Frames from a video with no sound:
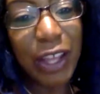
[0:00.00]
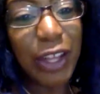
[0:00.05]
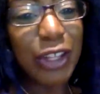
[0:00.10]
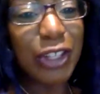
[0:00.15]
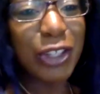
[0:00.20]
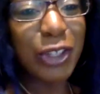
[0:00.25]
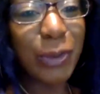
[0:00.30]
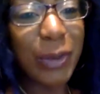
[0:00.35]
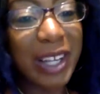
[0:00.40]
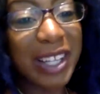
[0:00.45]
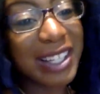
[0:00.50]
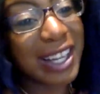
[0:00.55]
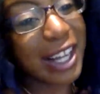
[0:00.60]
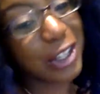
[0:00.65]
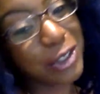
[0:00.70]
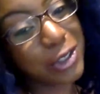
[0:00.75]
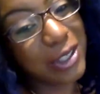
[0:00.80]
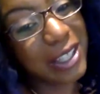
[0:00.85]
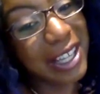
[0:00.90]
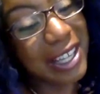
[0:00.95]
doing
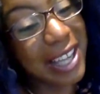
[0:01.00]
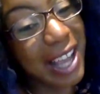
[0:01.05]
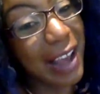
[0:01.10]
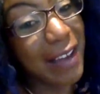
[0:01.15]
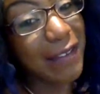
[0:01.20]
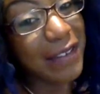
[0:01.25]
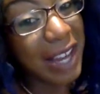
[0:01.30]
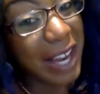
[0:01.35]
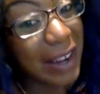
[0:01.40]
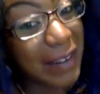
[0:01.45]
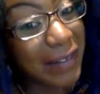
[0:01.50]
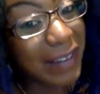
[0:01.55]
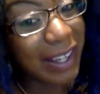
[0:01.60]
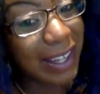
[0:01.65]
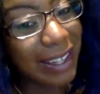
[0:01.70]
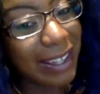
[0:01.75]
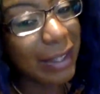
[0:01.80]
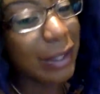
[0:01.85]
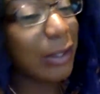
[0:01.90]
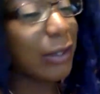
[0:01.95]
naturalLay cafe
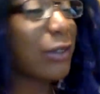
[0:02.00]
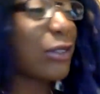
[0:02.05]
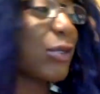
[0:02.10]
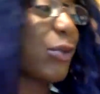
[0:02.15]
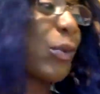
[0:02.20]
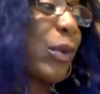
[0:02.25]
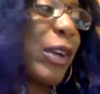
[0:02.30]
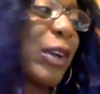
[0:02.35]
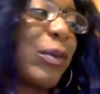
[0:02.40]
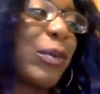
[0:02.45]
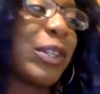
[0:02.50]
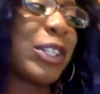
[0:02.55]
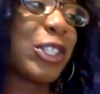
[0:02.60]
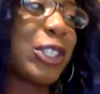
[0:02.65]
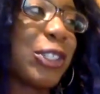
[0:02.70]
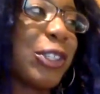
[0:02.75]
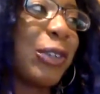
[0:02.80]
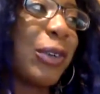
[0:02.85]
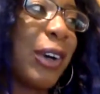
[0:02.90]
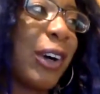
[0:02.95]
videos where we
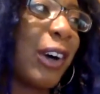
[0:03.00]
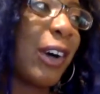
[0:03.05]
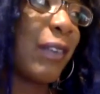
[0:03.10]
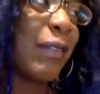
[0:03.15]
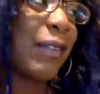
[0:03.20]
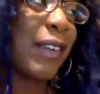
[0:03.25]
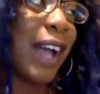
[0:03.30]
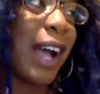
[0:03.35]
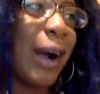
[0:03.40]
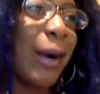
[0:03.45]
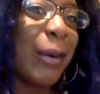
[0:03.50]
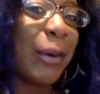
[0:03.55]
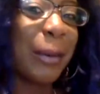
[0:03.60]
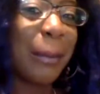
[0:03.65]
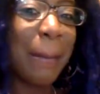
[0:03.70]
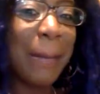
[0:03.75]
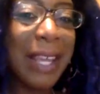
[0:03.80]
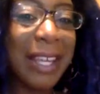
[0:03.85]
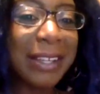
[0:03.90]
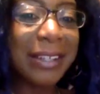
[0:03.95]
show off our
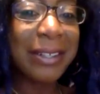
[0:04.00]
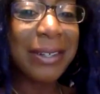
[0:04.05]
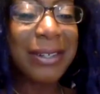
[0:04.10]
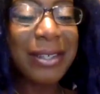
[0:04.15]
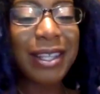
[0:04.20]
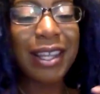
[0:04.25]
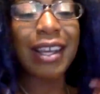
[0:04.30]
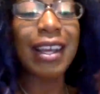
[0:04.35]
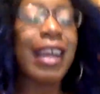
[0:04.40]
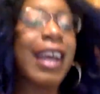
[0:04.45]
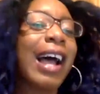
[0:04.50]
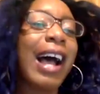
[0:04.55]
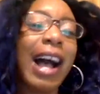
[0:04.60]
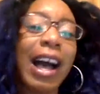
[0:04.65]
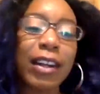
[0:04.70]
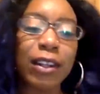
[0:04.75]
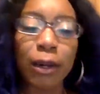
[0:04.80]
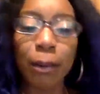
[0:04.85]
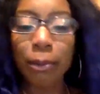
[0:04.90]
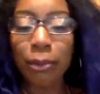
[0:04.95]
meals,
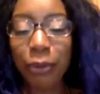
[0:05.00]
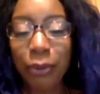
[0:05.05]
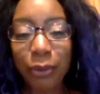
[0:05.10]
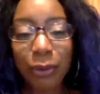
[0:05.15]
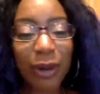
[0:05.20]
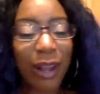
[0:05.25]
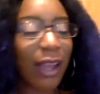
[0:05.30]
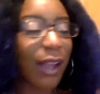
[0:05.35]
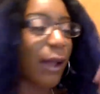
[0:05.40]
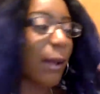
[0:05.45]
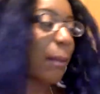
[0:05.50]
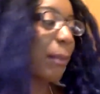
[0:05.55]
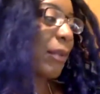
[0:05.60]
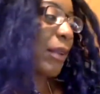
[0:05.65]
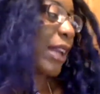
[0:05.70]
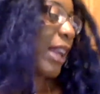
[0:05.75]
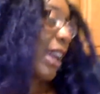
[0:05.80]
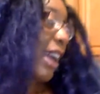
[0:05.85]
how to prep,